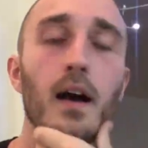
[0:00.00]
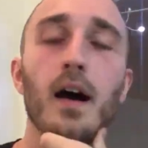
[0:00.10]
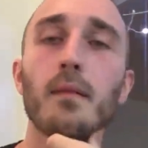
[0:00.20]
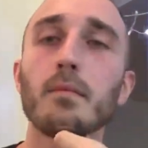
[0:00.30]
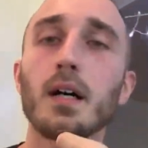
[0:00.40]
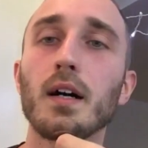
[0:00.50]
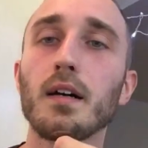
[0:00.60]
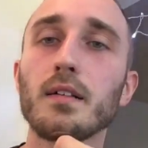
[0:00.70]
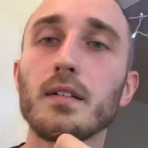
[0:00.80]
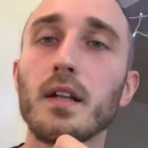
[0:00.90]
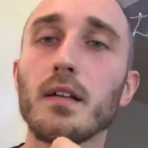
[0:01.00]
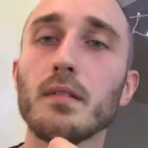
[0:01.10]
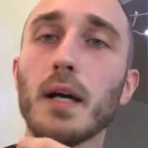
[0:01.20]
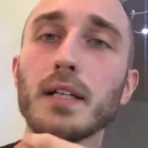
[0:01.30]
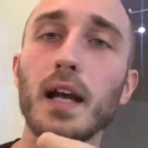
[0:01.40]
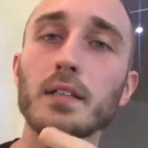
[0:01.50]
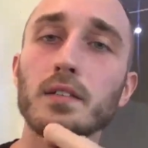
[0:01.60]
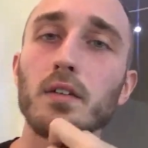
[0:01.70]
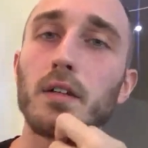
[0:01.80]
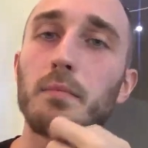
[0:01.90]
my taxes
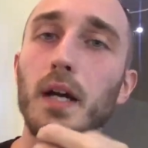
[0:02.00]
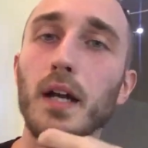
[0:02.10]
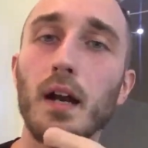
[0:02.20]
don't get paid